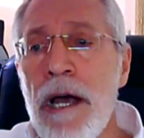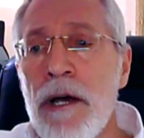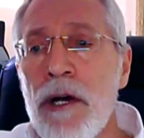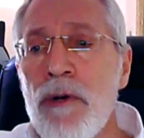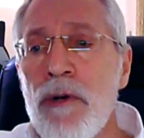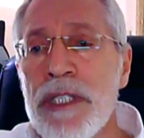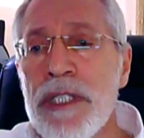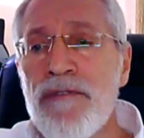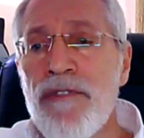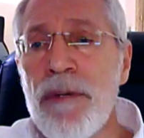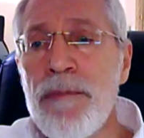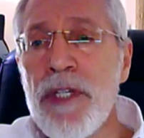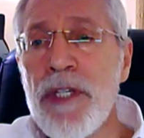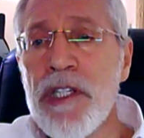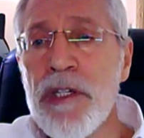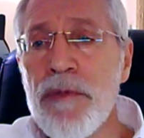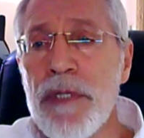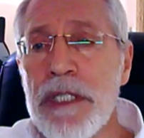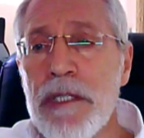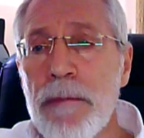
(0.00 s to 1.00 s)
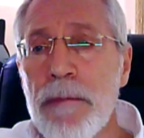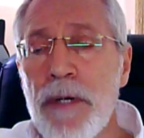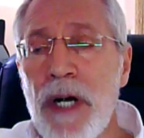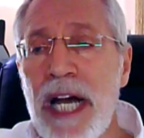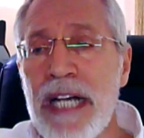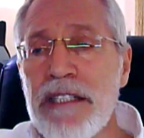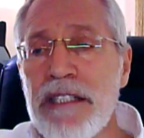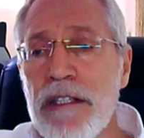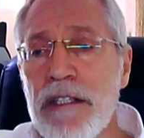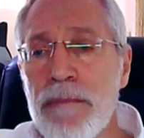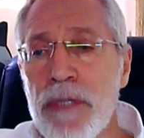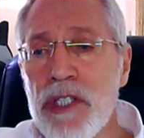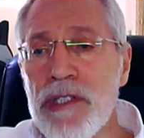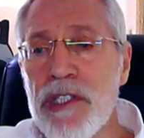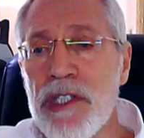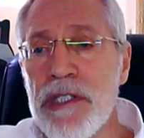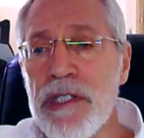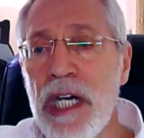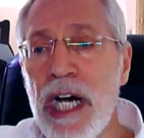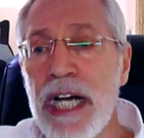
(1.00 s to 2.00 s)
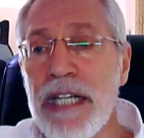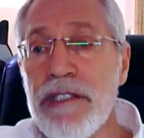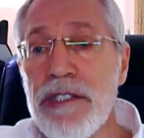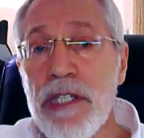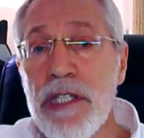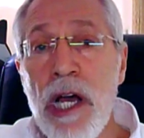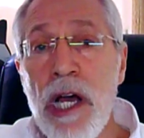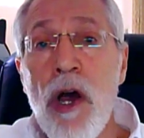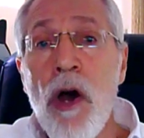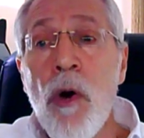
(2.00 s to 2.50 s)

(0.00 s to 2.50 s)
who is familiar with the price of merchandise,